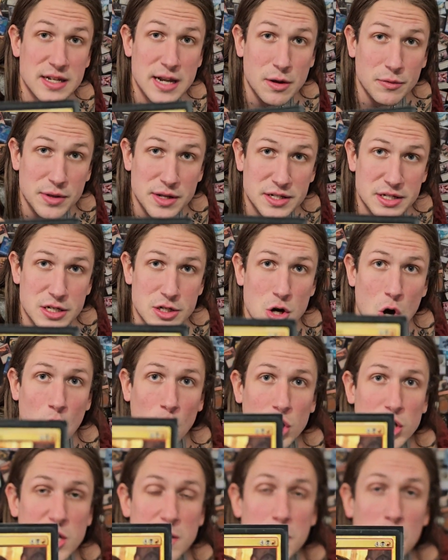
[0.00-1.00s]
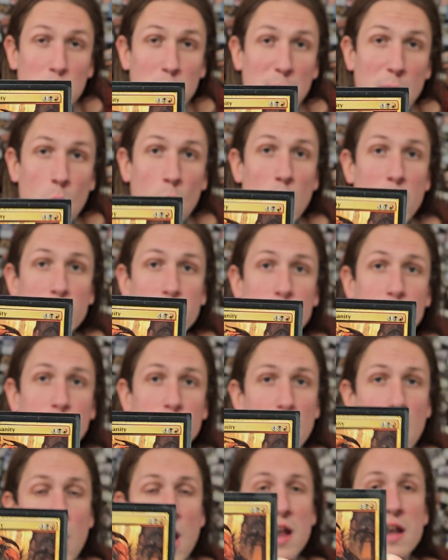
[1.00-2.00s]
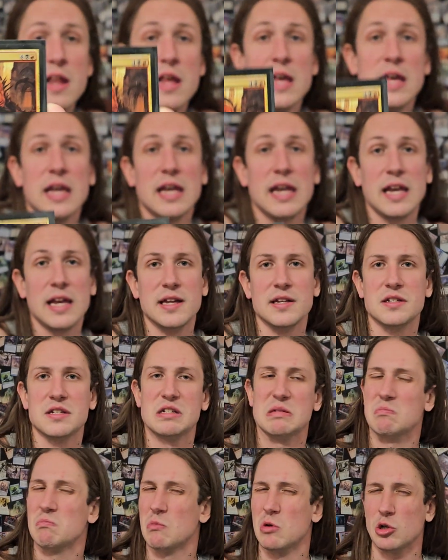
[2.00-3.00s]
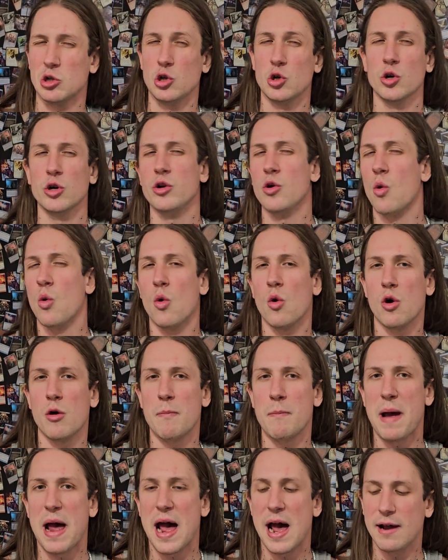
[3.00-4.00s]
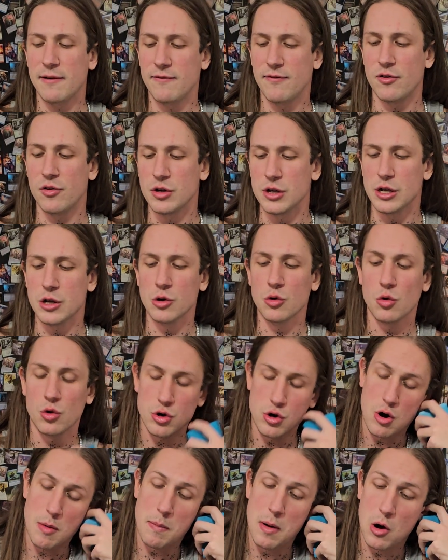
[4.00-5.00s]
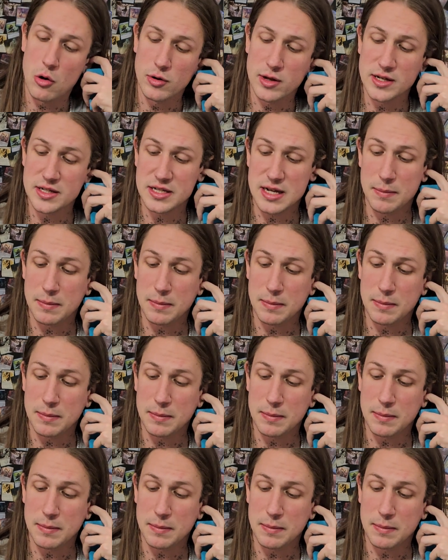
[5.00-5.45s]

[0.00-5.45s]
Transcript: Now, this is arguable about whether or not it's good or bad for you or your opponents.